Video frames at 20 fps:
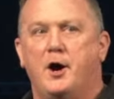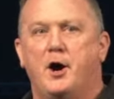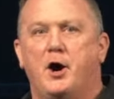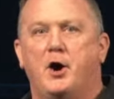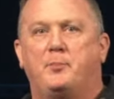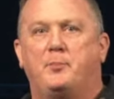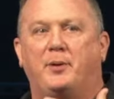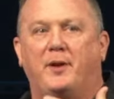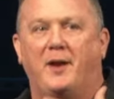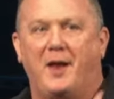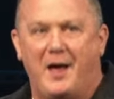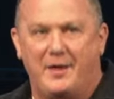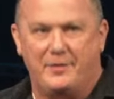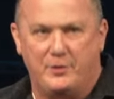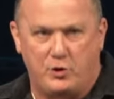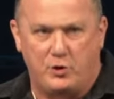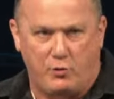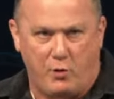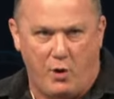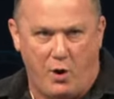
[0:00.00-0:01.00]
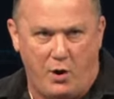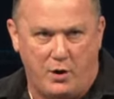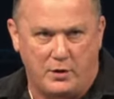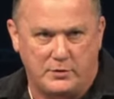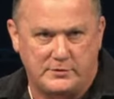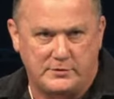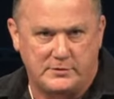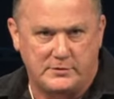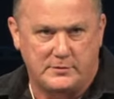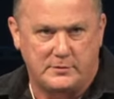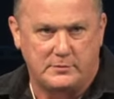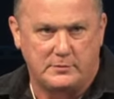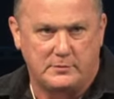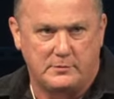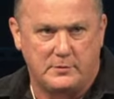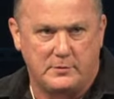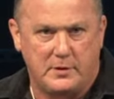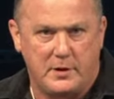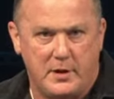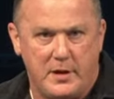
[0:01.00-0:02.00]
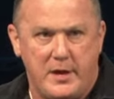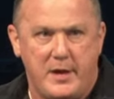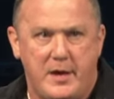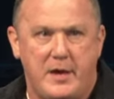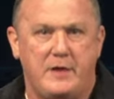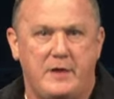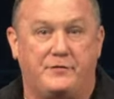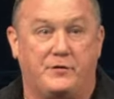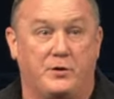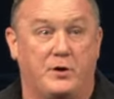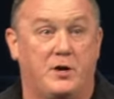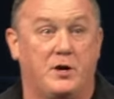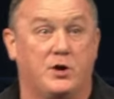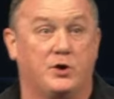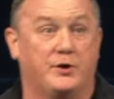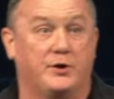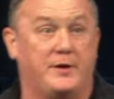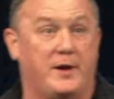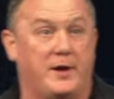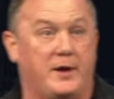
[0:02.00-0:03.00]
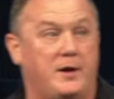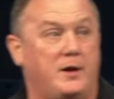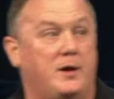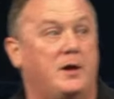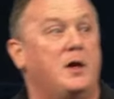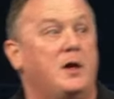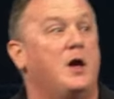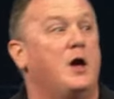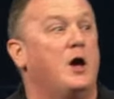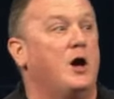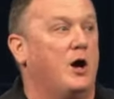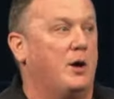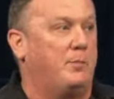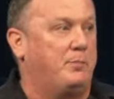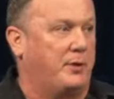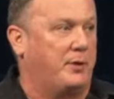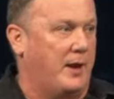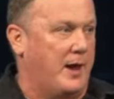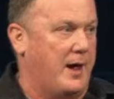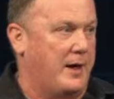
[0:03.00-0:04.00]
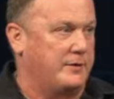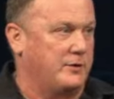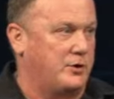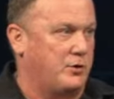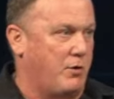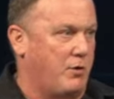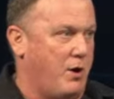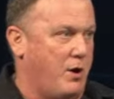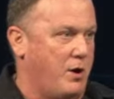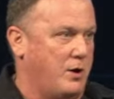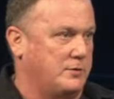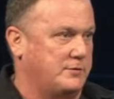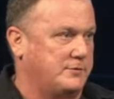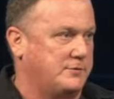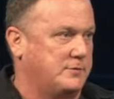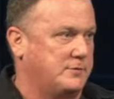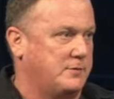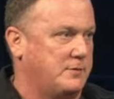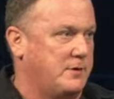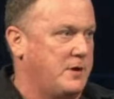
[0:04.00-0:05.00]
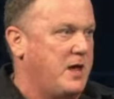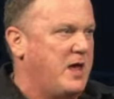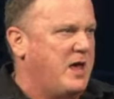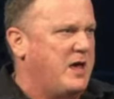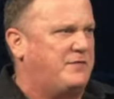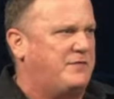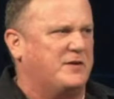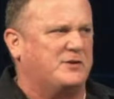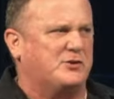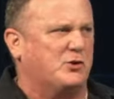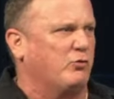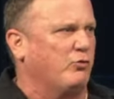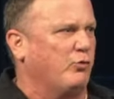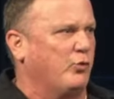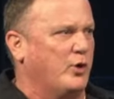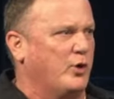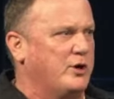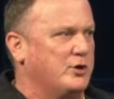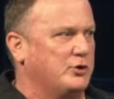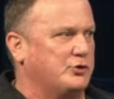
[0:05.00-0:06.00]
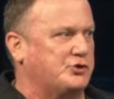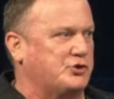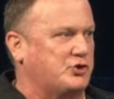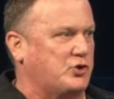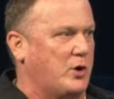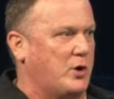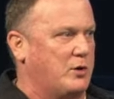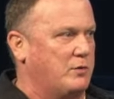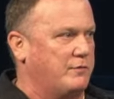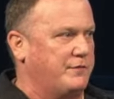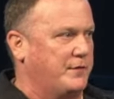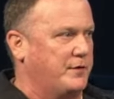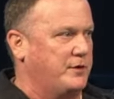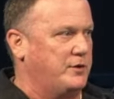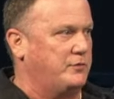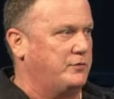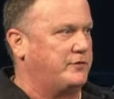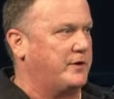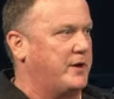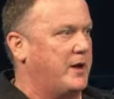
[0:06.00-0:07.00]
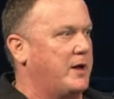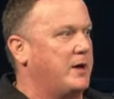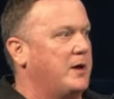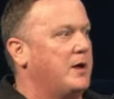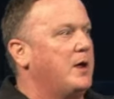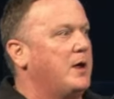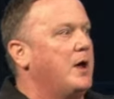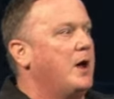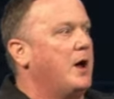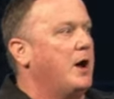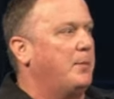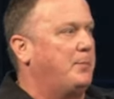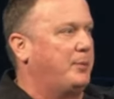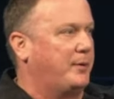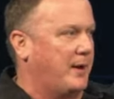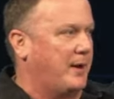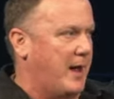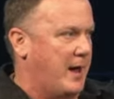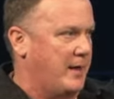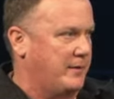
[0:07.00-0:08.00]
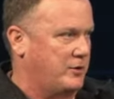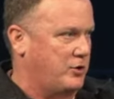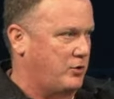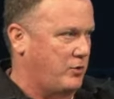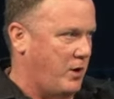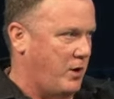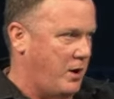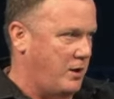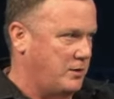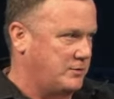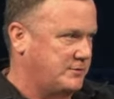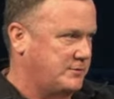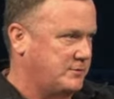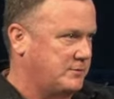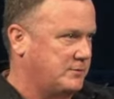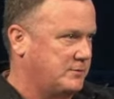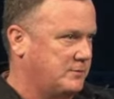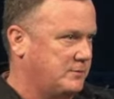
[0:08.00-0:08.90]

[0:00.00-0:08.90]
Apply the cross. If you're here today, apply the cross. If it's a real struggle for you today, apply the cross.